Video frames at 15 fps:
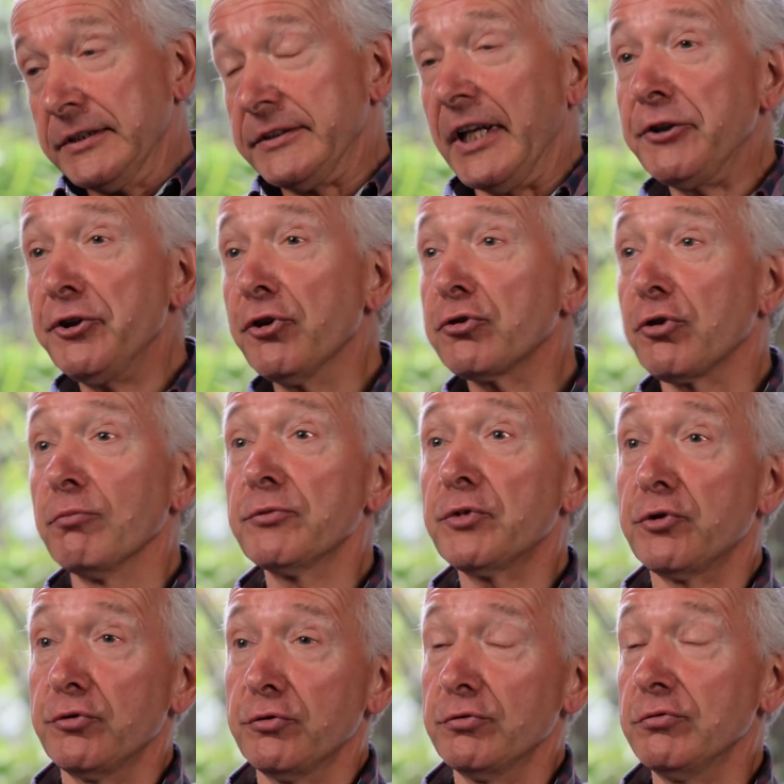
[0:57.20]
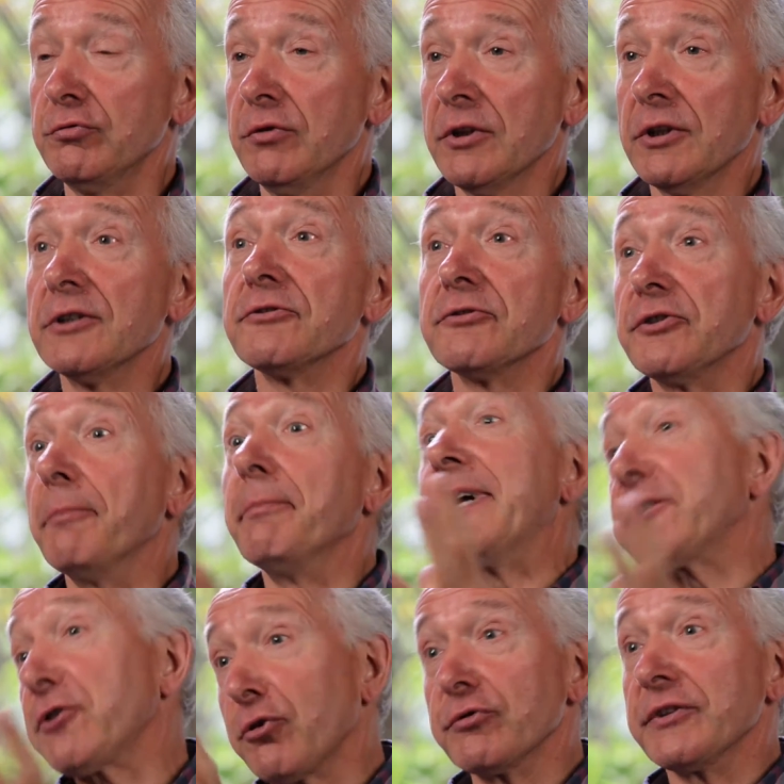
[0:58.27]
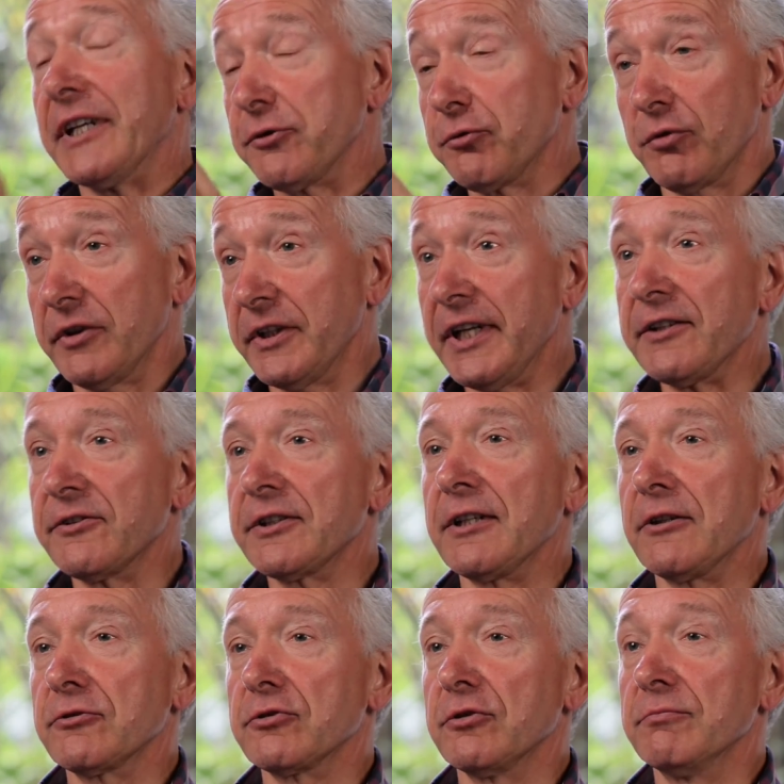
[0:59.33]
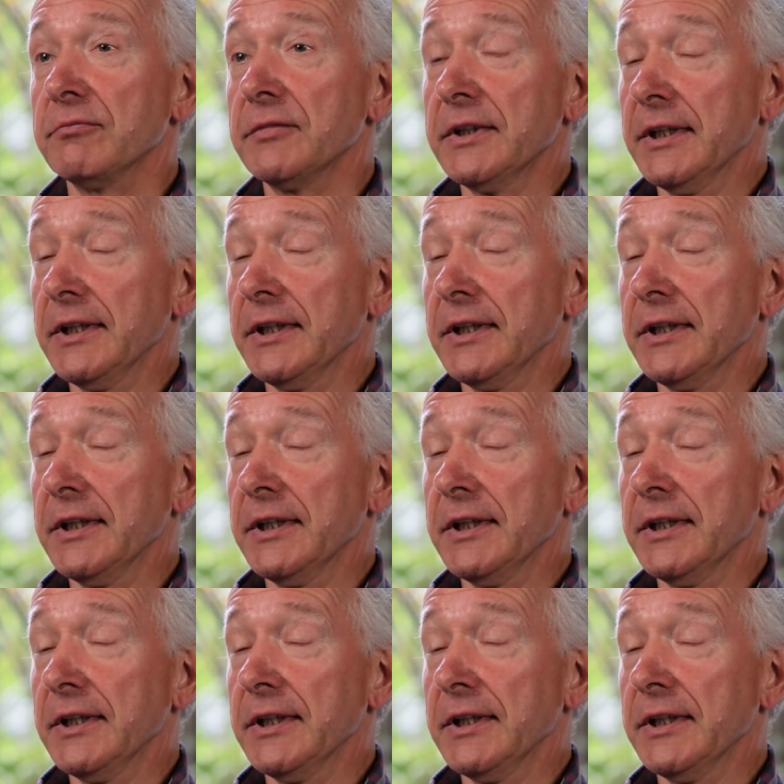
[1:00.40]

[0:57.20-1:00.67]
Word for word: Then you come to the metro network in telecom.